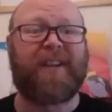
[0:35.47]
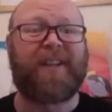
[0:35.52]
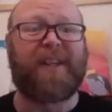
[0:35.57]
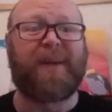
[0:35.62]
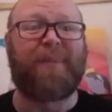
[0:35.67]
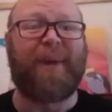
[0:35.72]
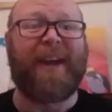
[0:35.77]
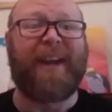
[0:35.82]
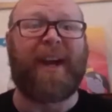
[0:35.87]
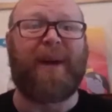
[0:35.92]

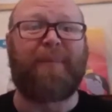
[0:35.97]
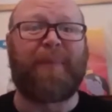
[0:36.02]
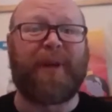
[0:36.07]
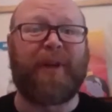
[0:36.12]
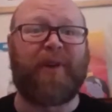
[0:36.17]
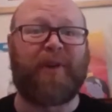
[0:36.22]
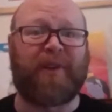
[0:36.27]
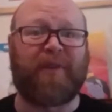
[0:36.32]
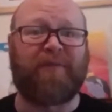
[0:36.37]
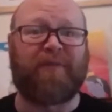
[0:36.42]
You may not be
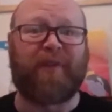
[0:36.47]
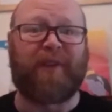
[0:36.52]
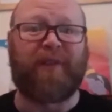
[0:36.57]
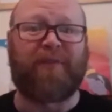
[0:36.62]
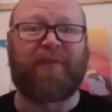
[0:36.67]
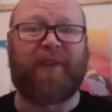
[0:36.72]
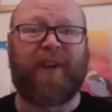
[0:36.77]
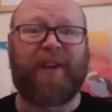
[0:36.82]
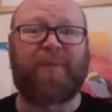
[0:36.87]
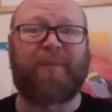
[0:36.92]
looking for a
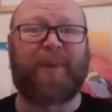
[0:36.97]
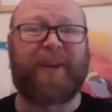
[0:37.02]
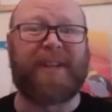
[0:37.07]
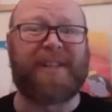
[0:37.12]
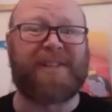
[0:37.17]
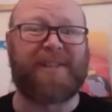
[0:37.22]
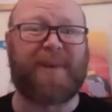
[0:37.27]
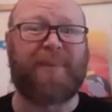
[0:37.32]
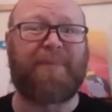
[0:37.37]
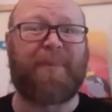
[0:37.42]
fight, but
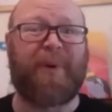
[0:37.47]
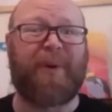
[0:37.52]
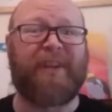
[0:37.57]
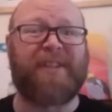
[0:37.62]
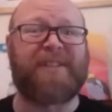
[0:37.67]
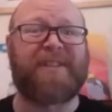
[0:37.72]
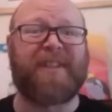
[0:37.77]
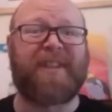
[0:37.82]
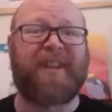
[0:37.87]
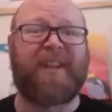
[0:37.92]
at some
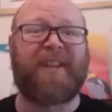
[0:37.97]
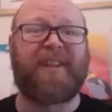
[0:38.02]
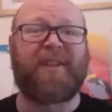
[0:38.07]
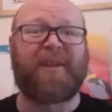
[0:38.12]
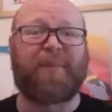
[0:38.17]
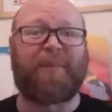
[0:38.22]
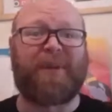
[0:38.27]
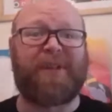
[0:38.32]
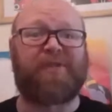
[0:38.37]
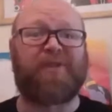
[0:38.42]
point
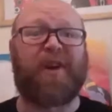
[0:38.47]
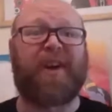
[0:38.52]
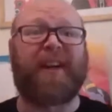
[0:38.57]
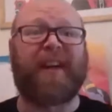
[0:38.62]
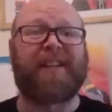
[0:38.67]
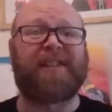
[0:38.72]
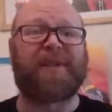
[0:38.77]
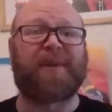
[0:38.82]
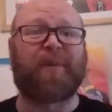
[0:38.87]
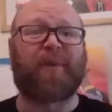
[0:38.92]
you'll be drawn
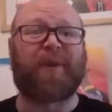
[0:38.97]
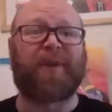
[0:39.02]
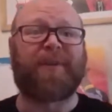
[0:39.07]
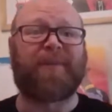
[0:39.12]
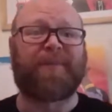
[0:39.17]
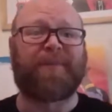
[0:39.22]
into one.